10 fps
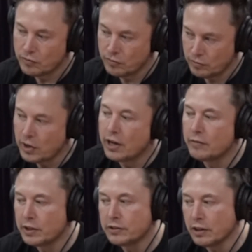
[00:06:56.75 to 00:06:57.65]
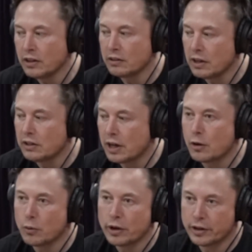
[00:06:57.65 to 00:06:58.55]
Yeah, I mean, there's still a lot
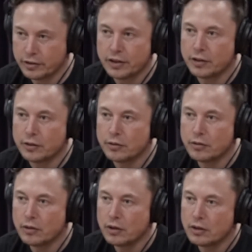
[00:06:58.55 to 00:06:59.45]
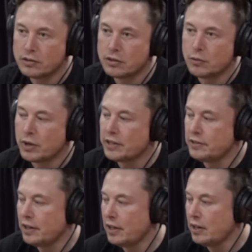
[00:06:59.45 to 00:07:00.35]
of work to do. So when I
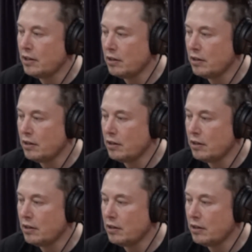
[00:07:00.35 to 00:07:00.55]
say,